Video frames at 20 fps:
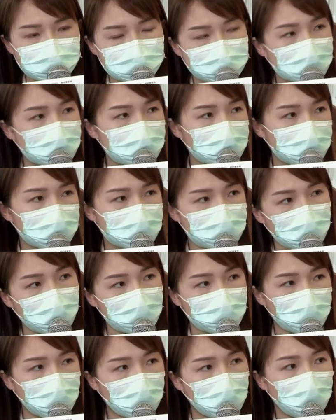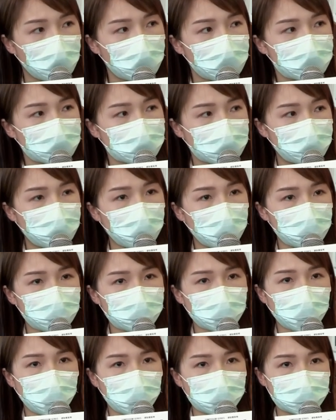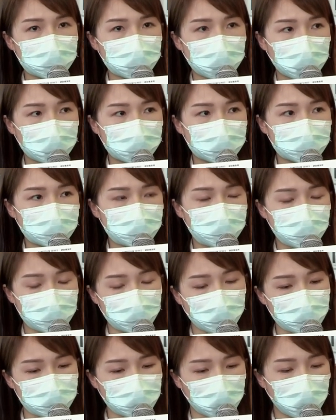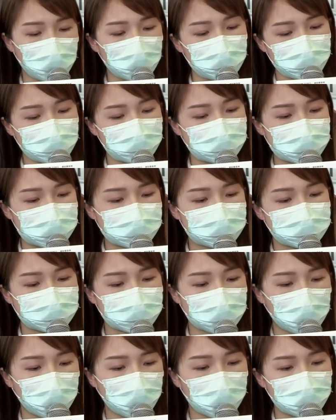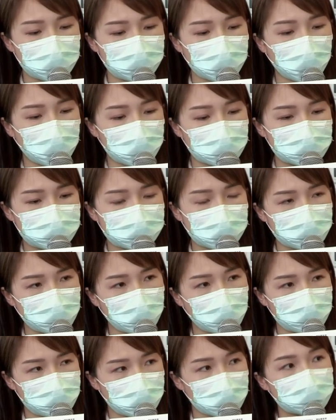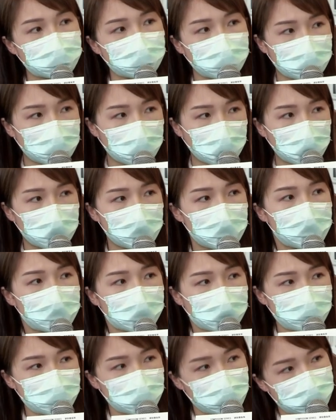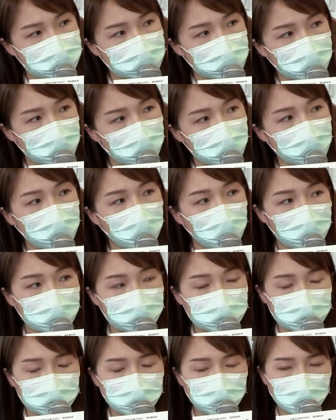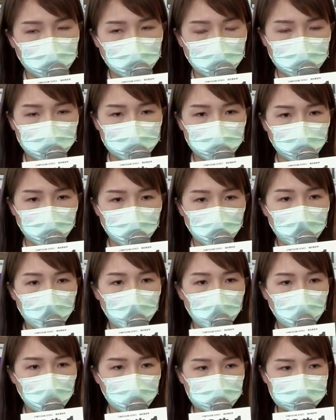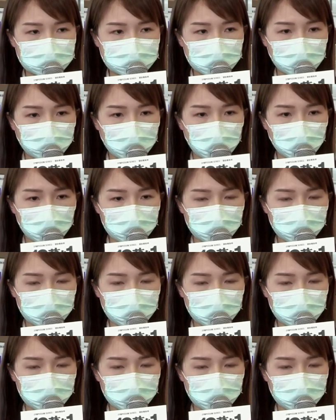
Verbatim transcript: we hope that uh, different students with different learning habits, when they engage with the same material, they could obtain the same understanding.